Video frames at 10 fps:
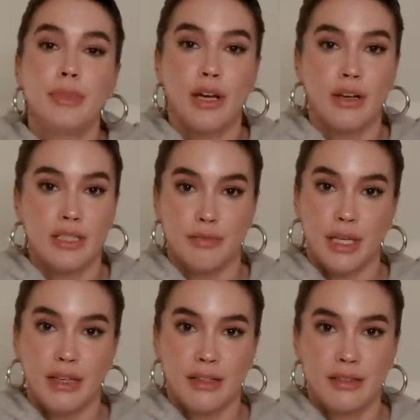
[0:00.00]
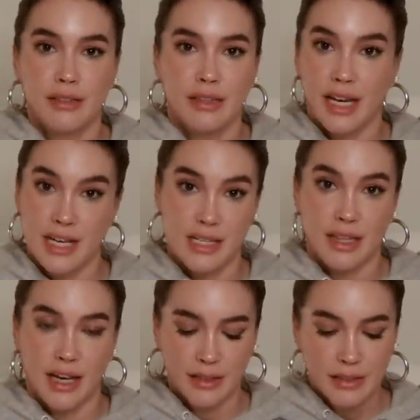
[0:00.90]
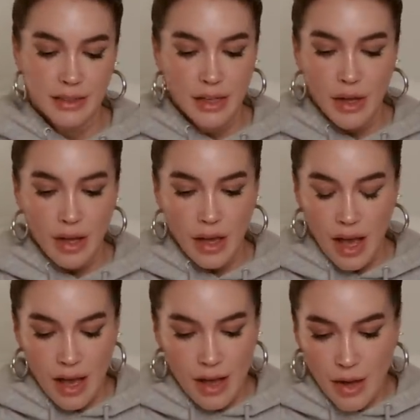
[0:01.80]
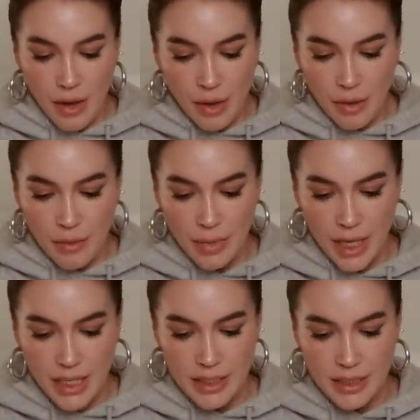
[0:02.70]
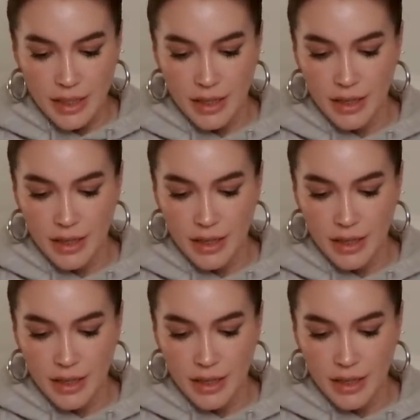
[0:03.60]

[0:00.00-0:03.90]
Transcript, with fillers: beyond me that I did that. But